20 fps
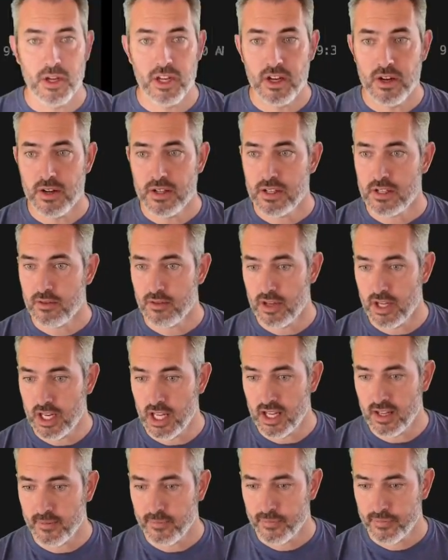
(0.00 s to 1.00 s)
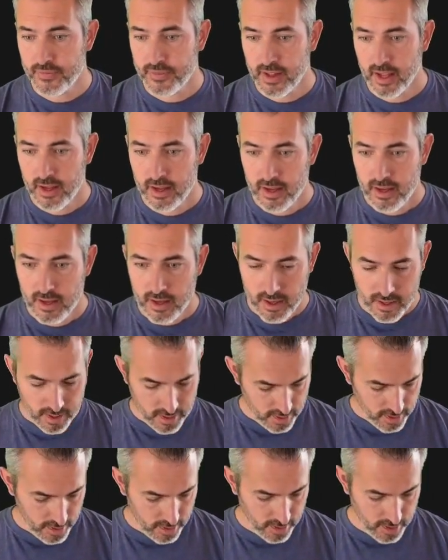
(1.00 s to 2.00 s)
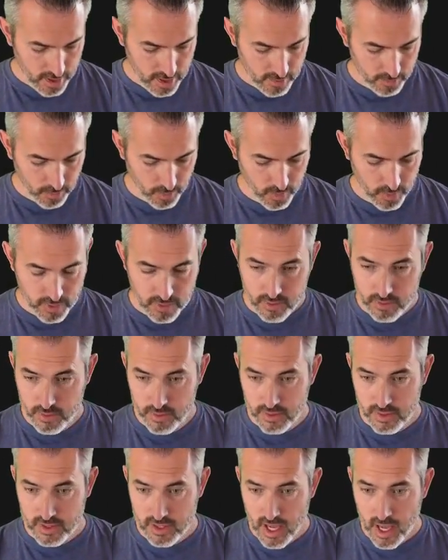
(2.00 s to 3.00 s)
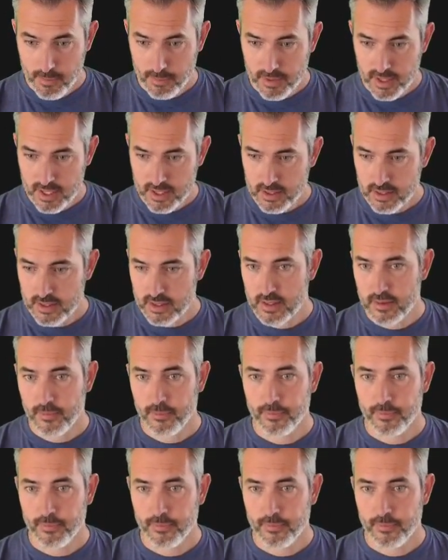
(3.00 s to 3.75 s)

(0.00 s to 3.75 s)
know it's running. Now I'm going to stop this